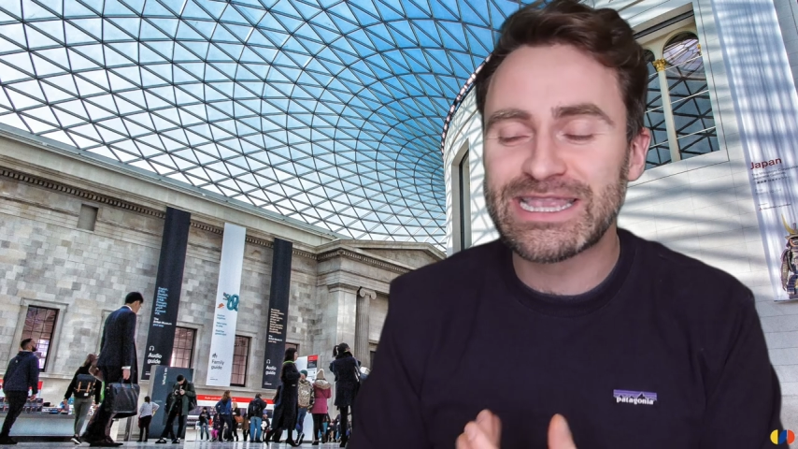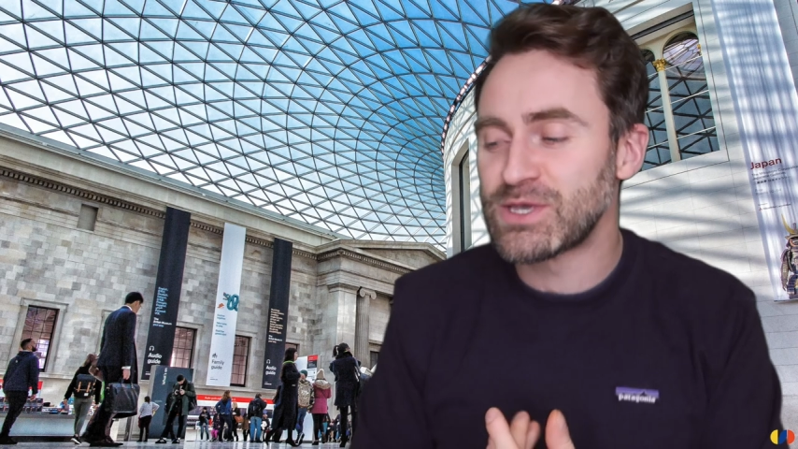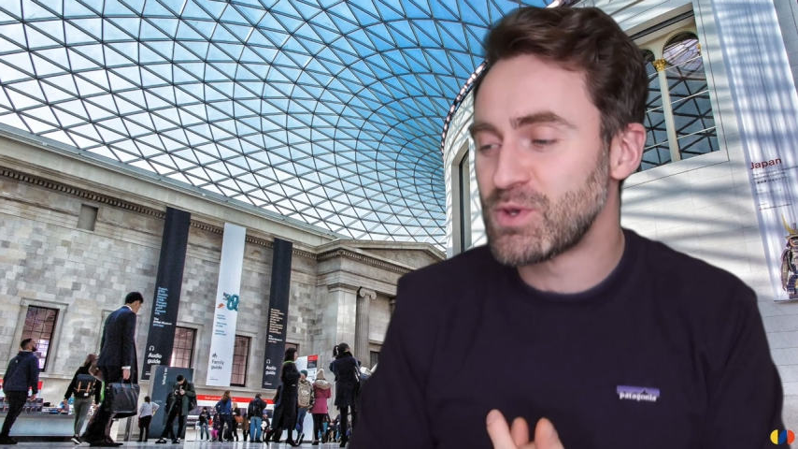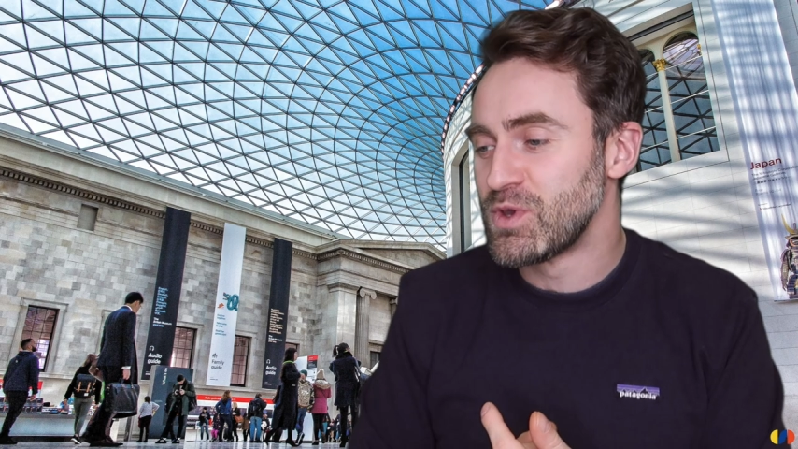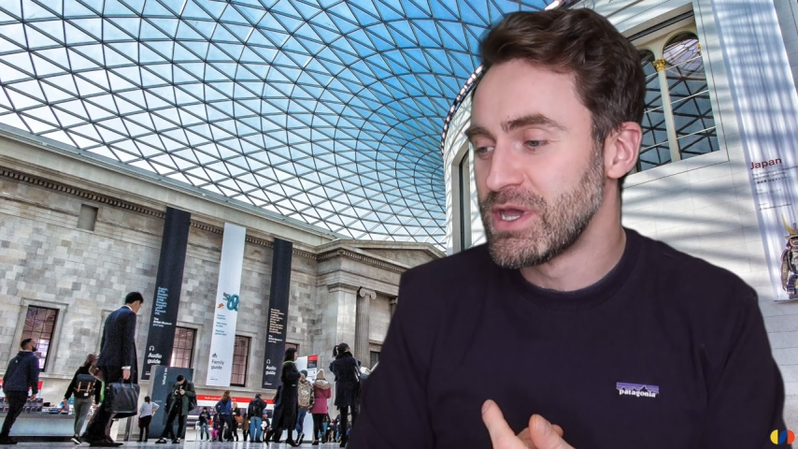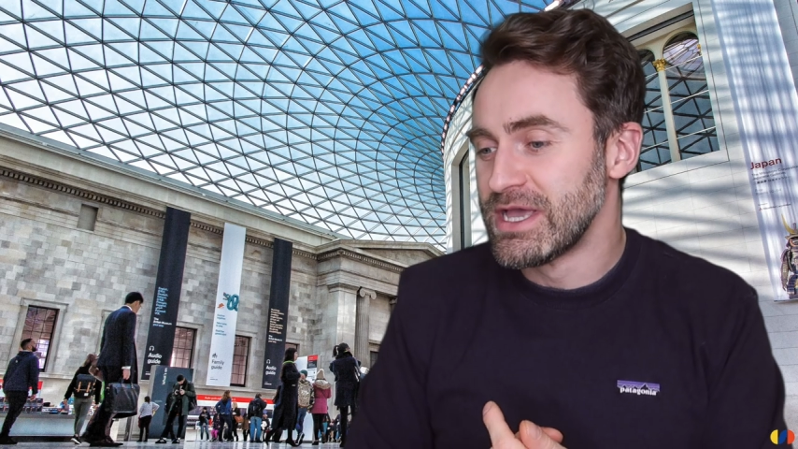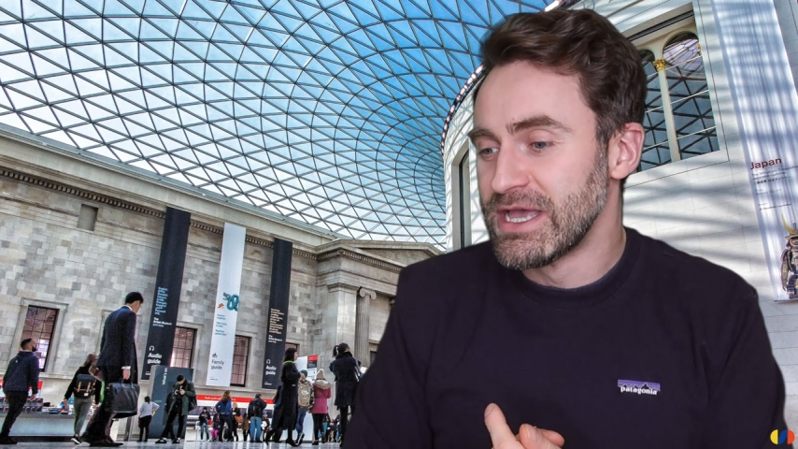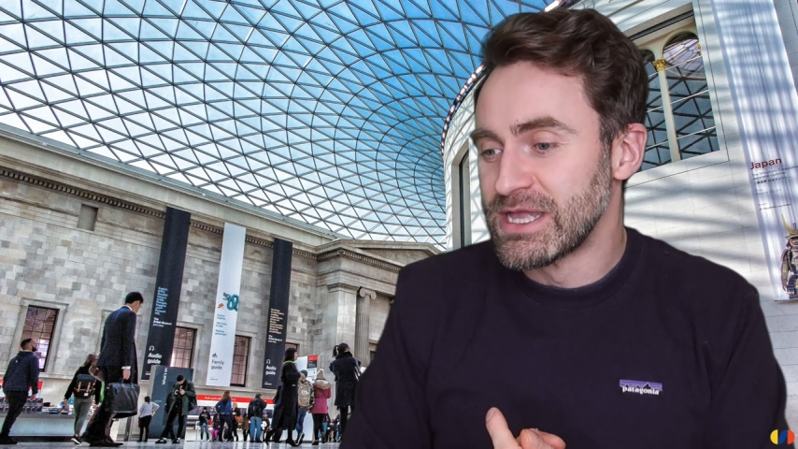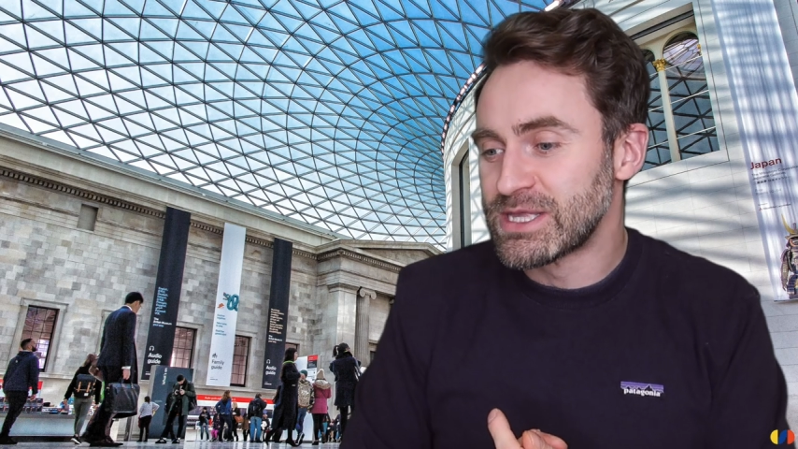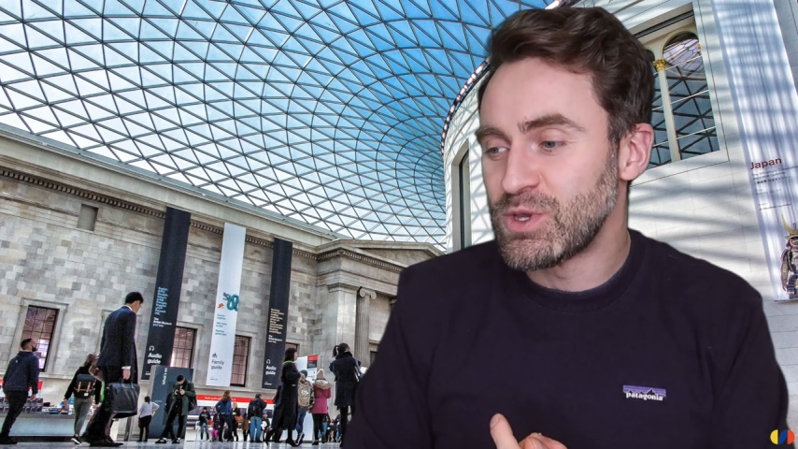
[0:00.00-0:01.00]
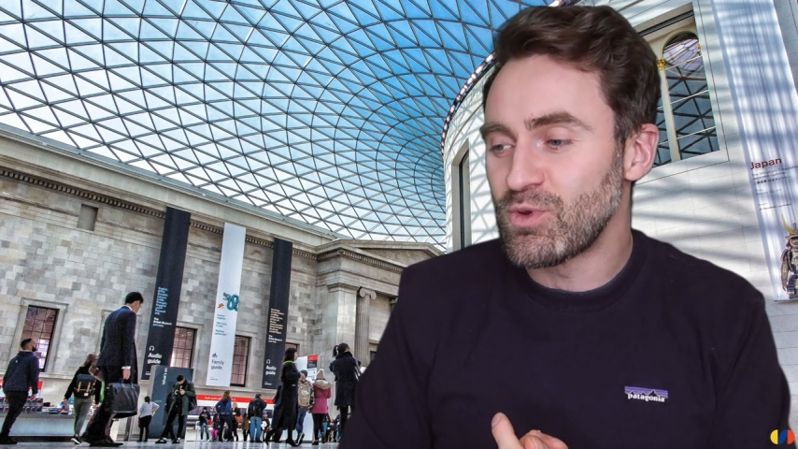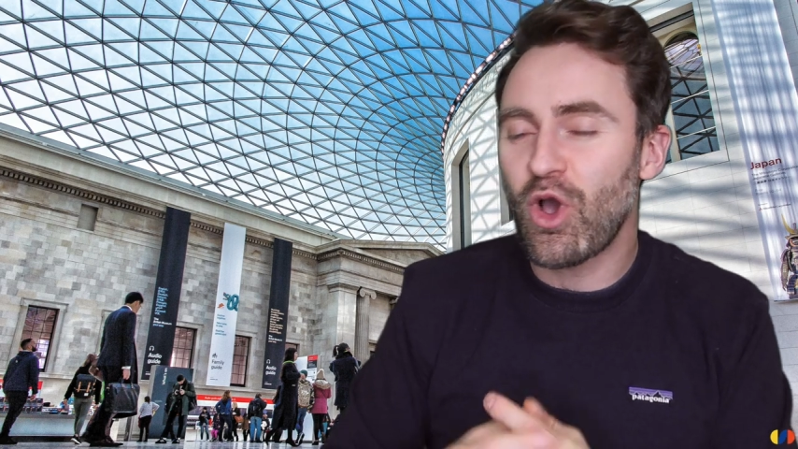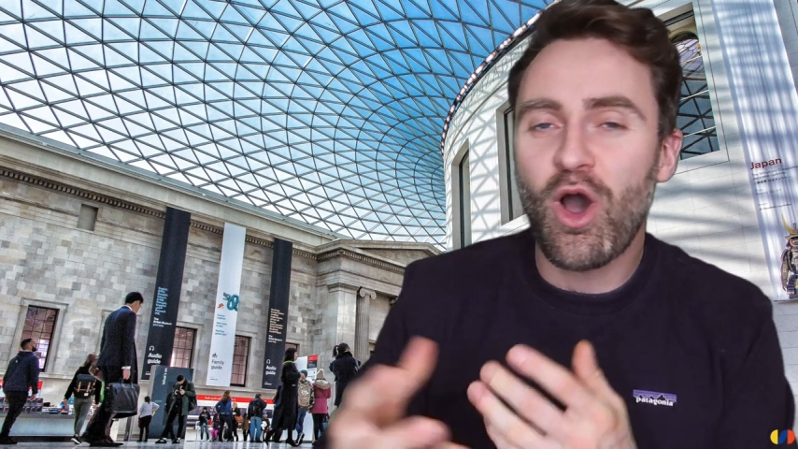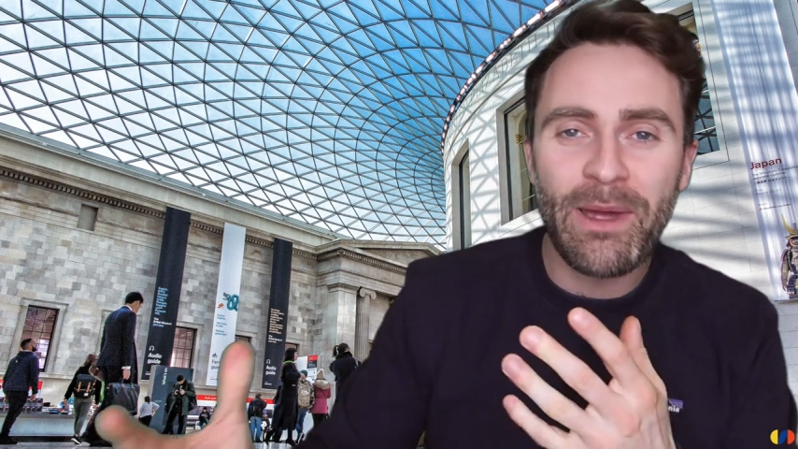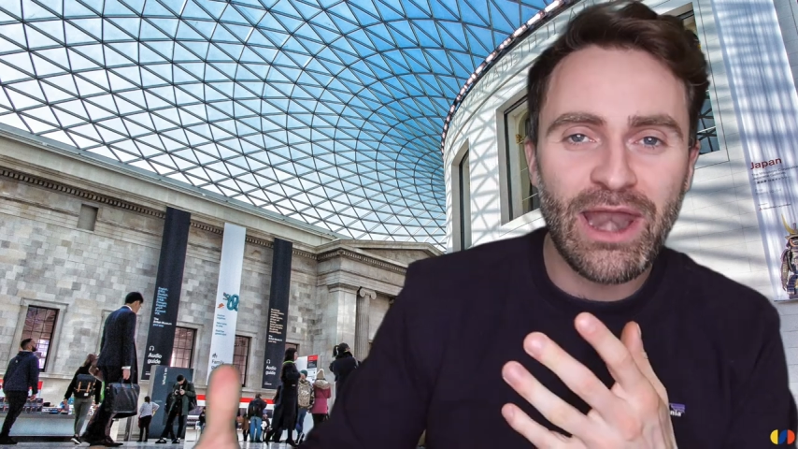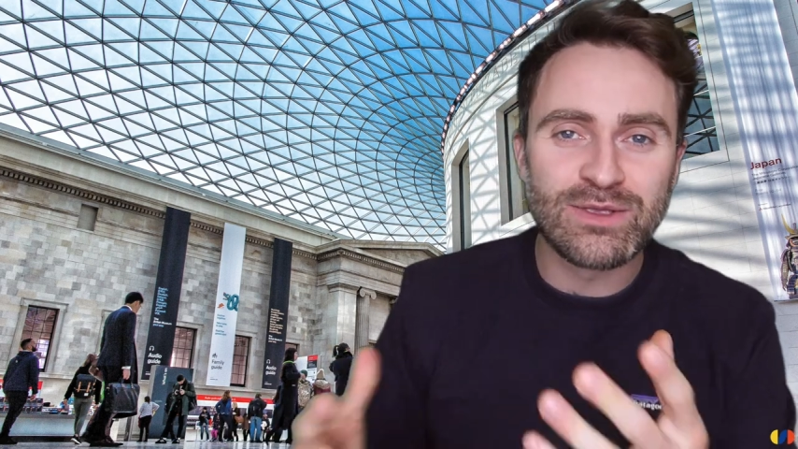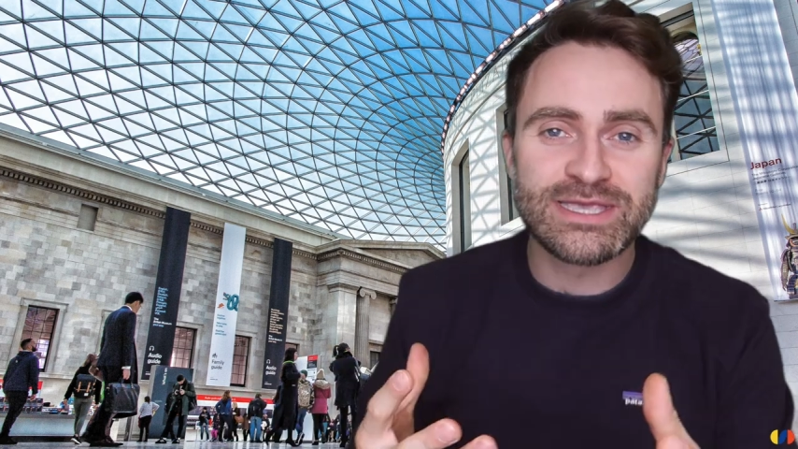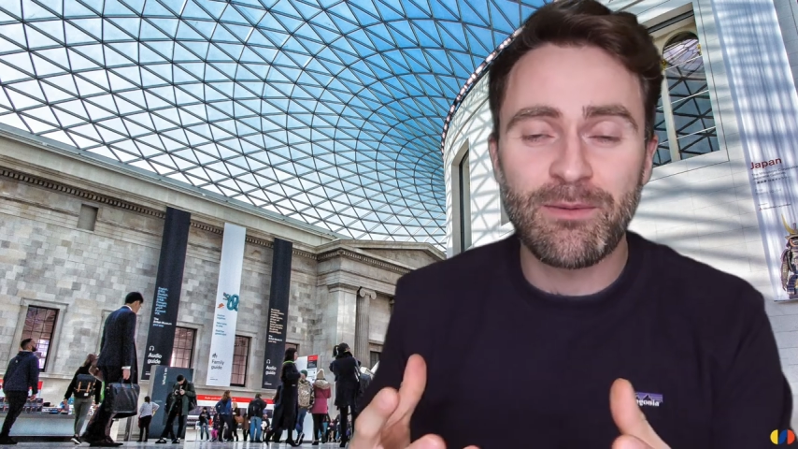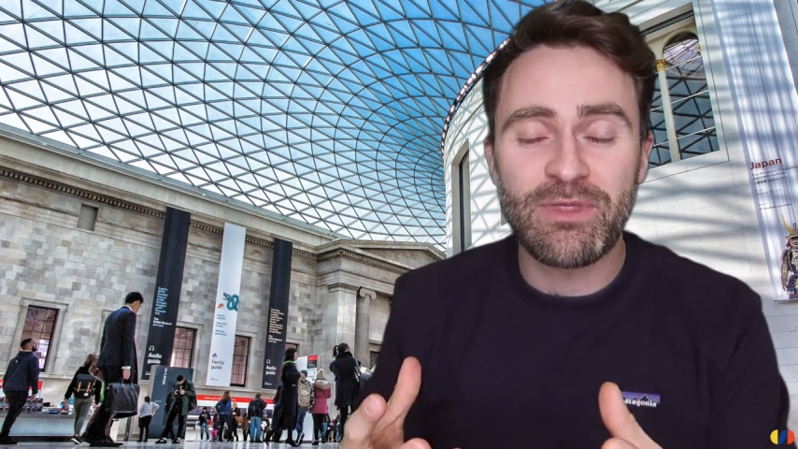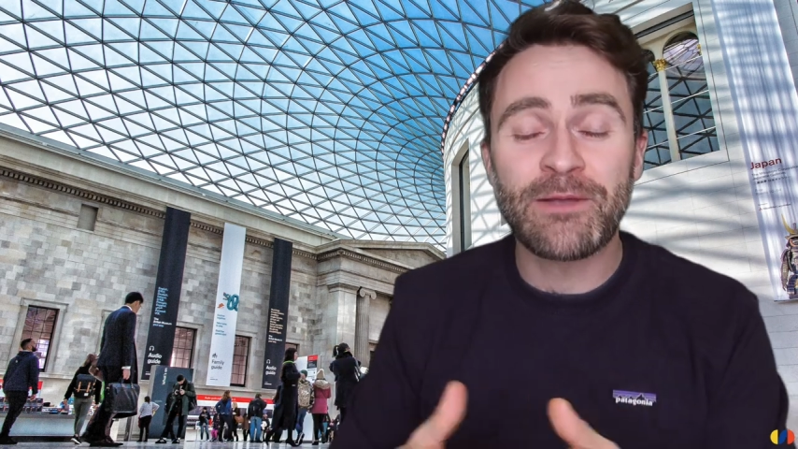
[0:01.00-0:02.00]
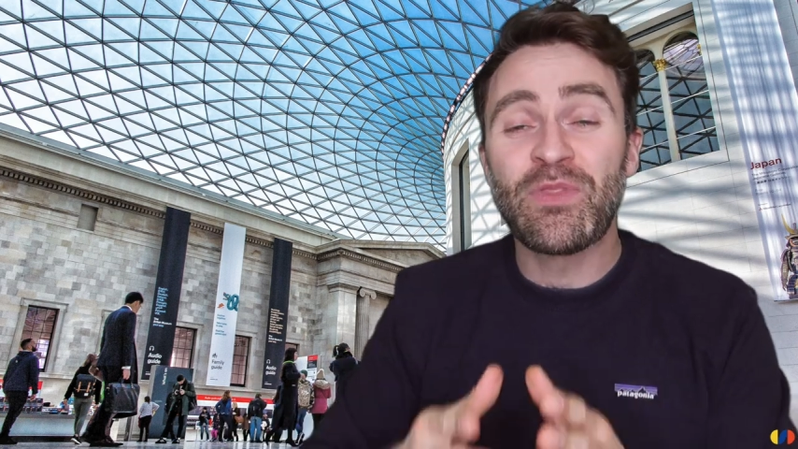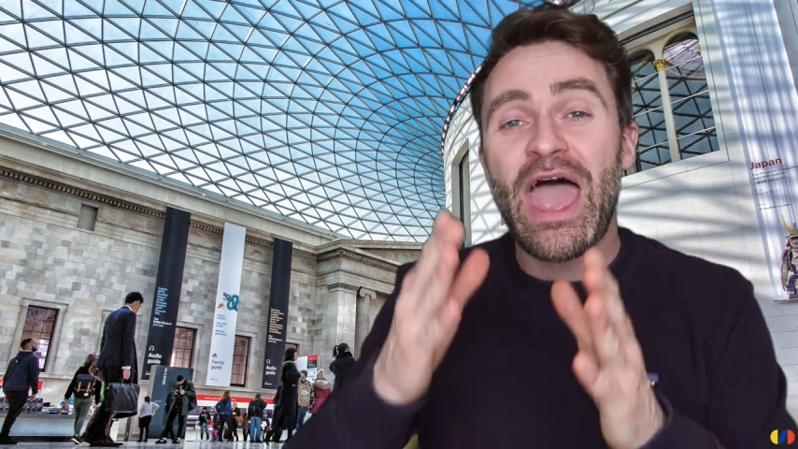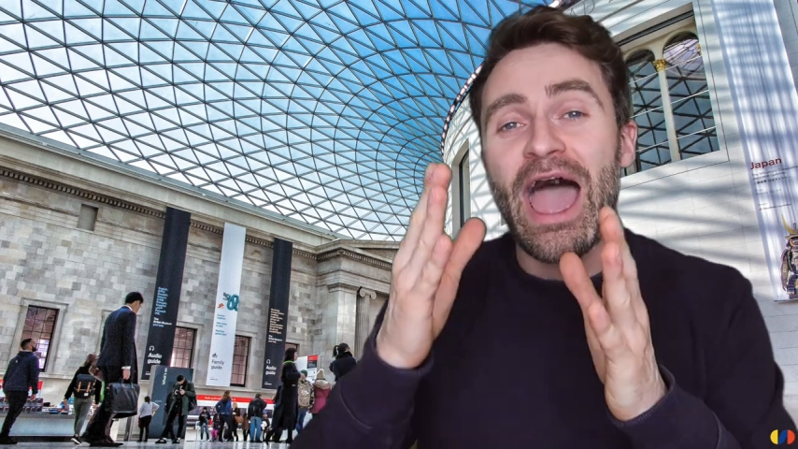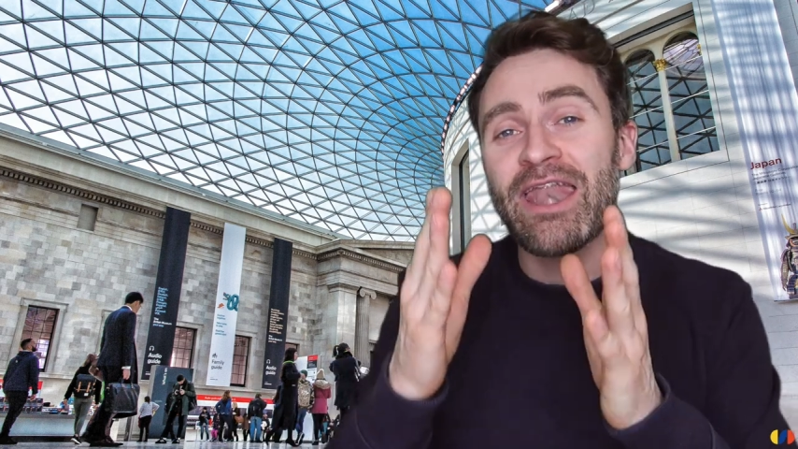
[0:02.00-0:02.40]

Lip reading: to comment on something.